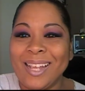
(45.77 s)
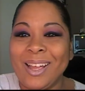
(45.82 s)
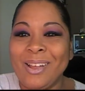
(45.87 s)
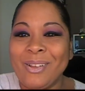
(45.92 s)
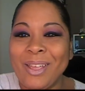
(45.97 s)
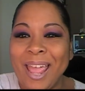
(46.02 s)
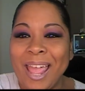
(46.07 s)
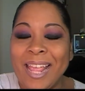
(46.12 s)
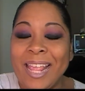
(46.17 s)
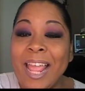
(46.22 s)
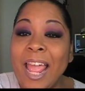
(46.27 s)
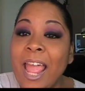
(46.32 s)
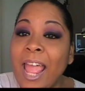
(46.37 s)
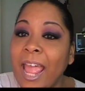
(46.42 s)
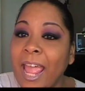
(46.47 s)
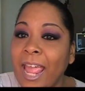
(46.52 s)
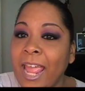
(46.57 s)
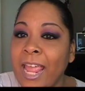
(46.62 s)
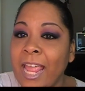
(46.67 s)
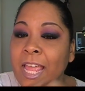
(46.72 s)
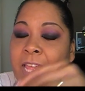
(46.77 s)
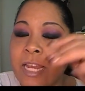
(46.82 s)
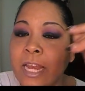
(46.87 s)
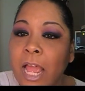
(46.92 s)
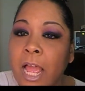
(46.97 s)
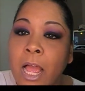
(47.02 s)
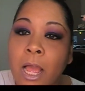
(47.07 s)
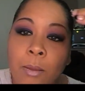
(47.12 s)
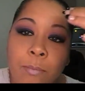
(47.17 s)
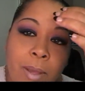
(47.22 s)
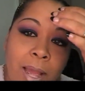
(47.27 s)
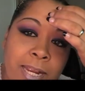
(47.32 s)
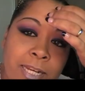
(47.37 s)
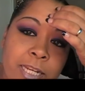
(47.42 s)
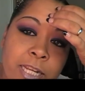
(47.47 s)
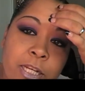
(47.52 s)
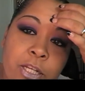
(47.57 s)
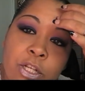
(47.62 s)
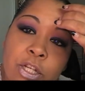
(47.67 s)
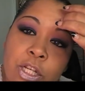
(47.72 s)
Okay, and um, I
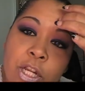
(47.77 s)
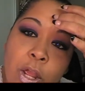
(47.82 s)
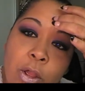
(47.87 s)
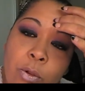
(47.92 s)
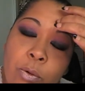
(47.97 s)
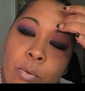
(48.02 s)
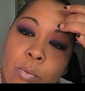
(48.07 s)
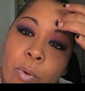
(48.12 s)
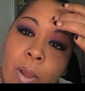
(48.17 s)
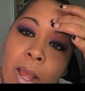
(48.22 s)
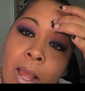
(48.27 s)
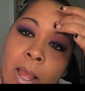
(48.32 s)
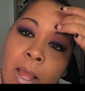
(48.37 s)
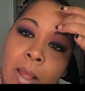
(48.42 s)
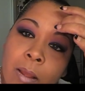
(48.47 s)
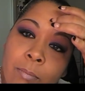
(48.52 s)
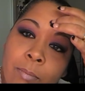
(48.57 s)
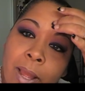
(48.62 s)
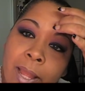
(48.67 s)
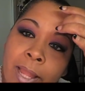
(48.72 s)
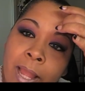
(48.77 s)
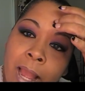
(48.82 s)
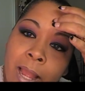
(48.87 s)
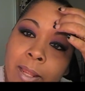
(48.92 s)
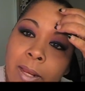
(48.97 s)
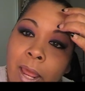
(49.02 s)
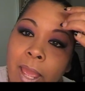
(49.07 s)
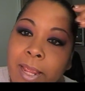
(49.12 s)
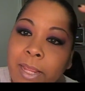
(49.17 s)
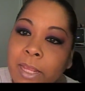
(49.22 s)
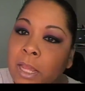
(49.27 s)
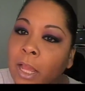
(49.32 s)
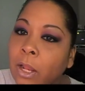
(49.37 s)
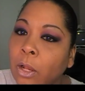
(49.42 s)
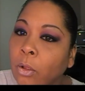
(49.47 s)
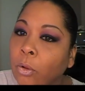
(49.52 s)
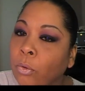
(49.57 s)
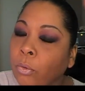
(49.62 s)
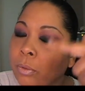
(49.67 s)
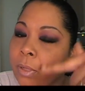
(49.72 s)
didn't show uh, my highlight
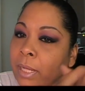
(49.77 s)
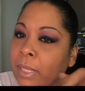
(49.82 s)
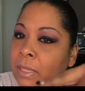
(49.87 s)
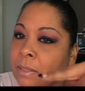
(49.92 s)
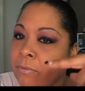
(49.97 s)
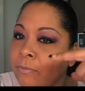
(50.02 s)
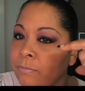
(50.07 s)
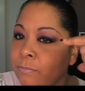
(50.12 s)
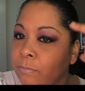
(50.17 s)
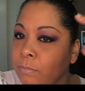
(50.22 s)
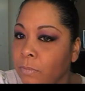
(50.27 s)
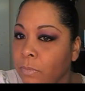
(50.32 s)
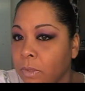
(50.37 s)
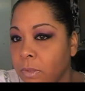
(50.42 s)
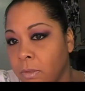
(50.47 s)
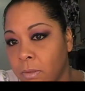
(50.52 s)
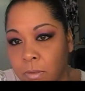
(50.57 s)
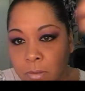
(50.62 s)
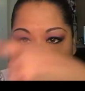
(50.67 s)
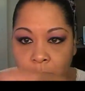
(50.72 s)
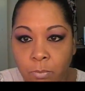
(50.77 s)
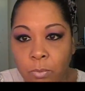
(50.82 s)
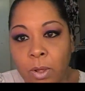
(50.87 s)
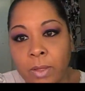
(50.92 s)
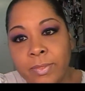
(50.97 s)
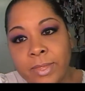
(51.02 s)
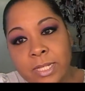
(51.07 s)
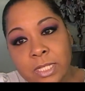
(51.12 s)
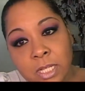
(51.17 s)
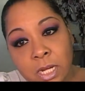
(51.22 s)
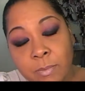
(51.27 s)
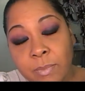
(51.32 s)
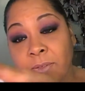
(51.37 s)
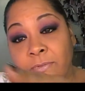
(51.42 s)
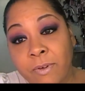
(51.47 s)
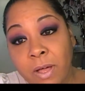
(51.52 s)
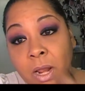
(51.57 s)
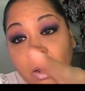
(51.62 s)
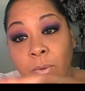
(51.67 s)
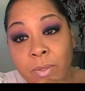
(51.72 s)
color in the, the one that's going to be
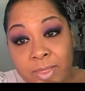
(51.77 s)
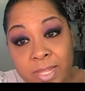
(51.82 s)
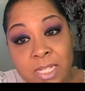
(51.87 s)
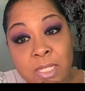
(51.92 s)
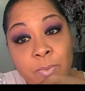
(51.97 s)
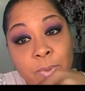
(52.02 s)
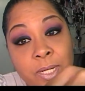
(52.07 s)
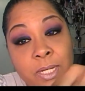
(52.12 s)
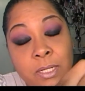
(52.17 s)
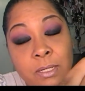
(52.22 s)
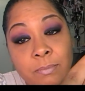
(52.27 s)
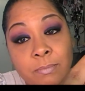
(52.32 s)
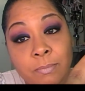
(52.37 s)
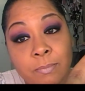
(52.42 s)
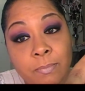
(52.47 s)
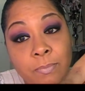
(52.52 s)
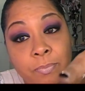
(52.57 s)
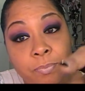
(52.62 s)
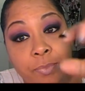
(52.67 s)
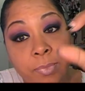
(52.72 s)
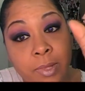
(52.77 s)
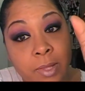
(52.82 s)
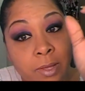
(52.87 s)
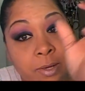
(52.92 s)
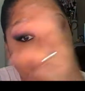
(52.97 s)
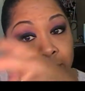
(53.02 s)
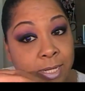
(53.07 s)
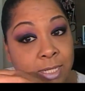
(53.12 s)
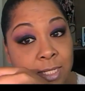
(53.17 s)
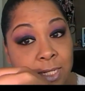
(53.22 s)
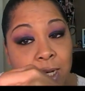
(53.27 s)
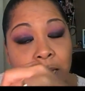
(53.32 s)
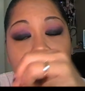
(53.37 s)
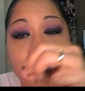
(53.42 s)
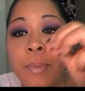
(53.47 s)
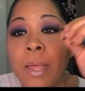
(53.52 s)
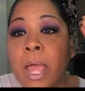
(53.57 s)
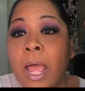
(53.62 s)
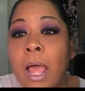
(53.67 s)
following this one, the next clip,